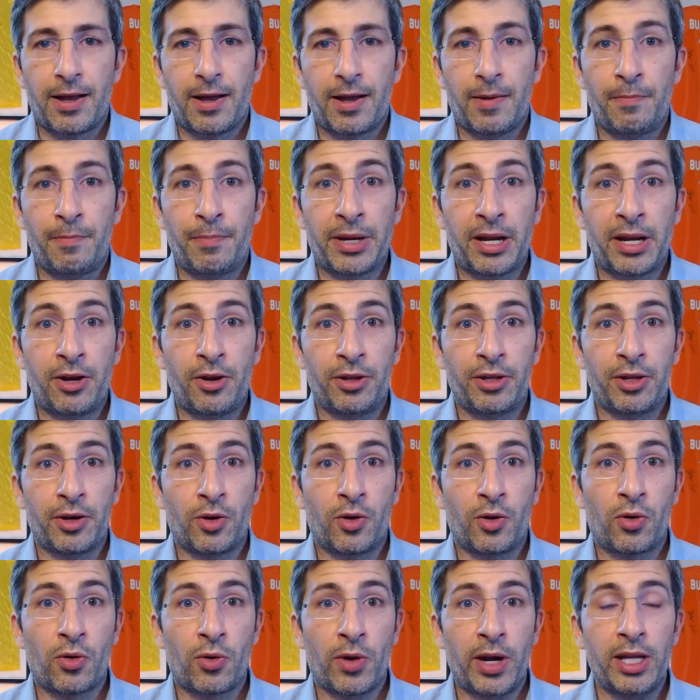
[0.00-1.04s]
But another
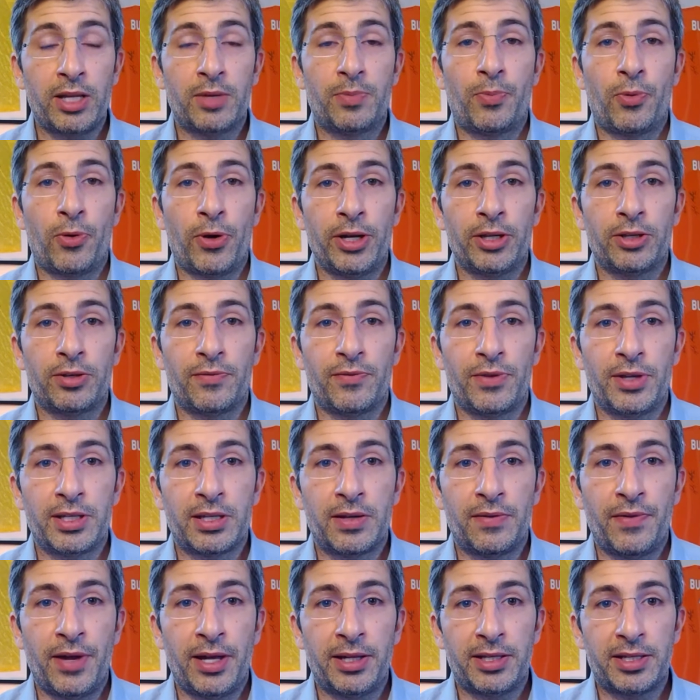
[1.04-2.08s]
great point of this
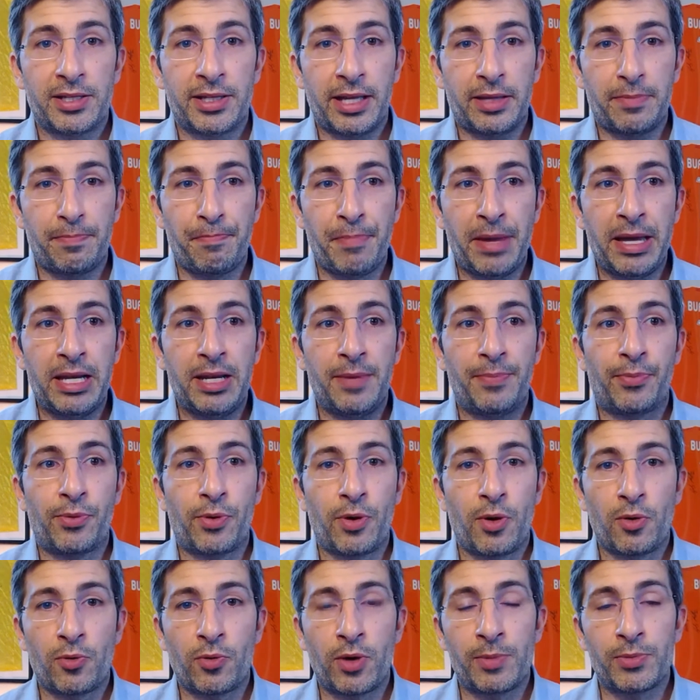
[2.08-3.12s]
event is that many
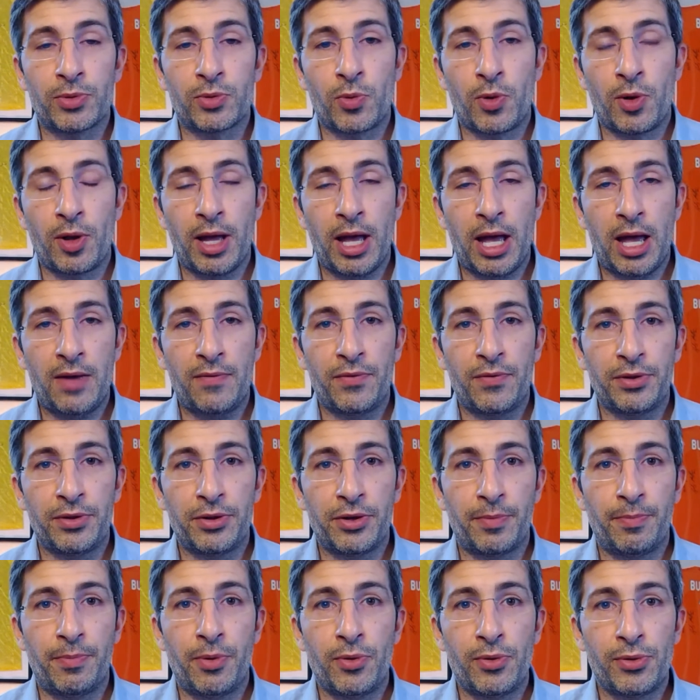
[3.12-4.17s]
programs will have in their
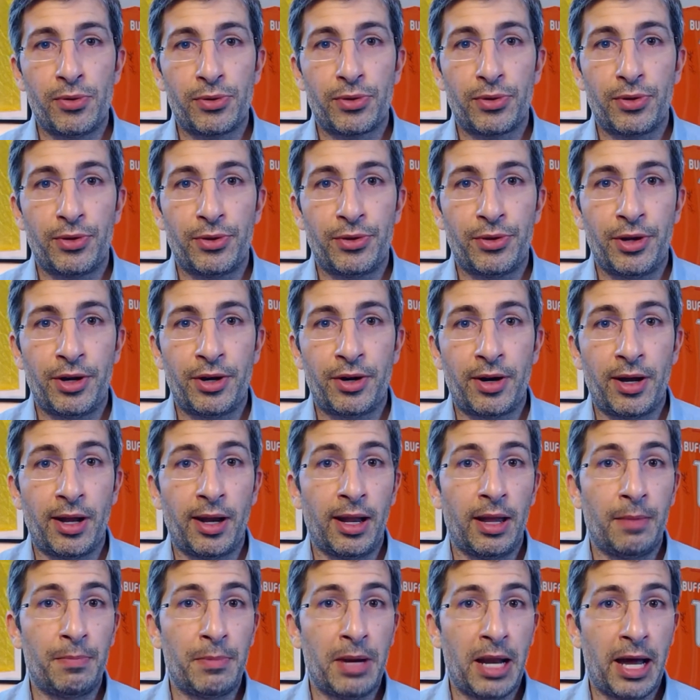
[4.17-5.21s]
booth their
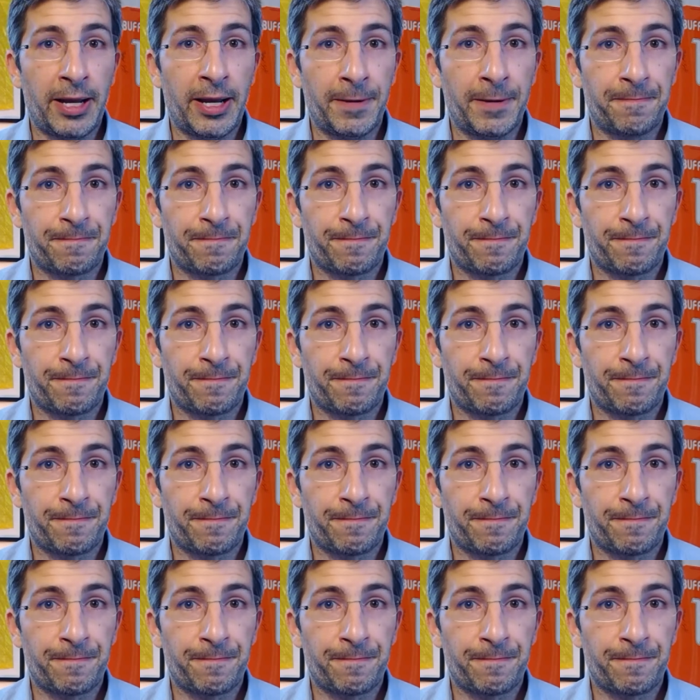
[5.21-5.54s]
alumni.